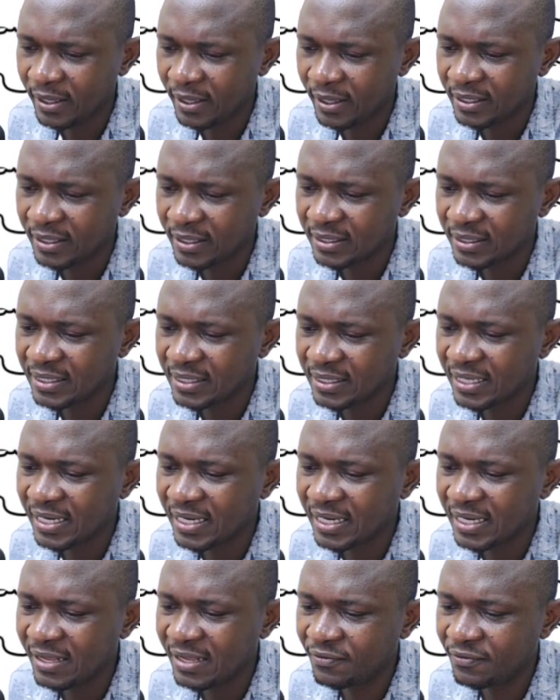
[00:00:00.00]

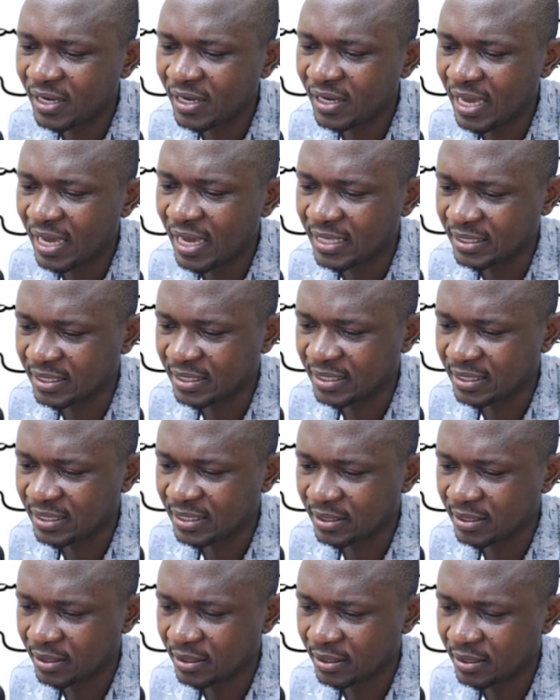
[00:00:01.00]

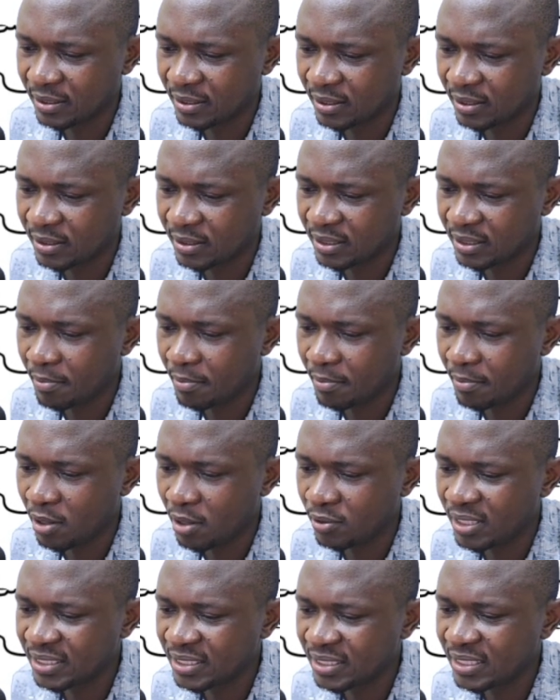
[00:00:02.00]
significance. It's
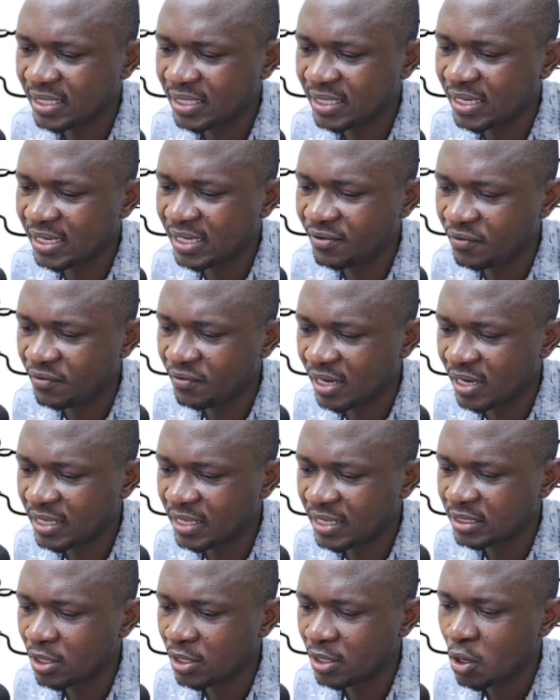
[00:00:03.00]
about the
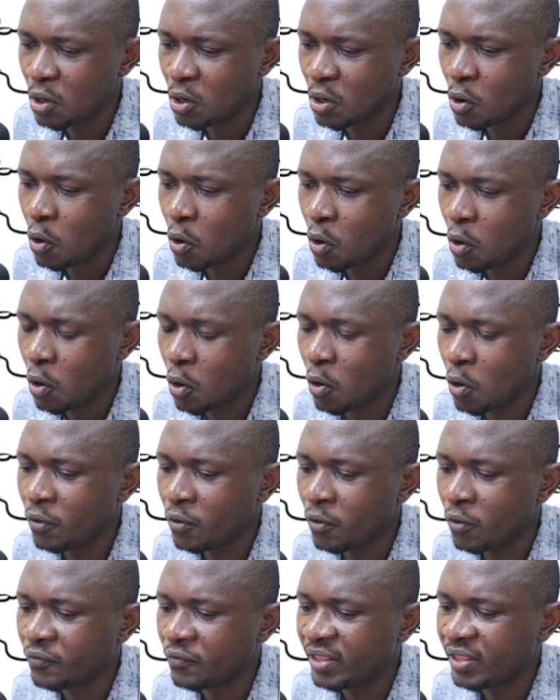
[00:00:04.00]
significance
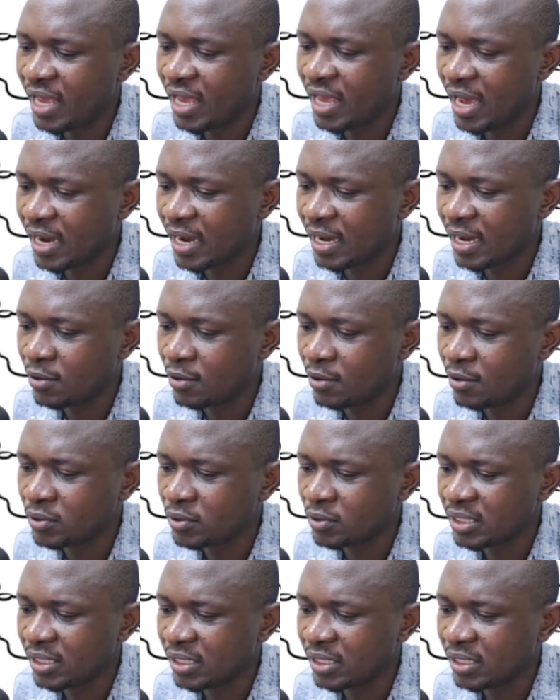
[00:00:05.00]
of the accounting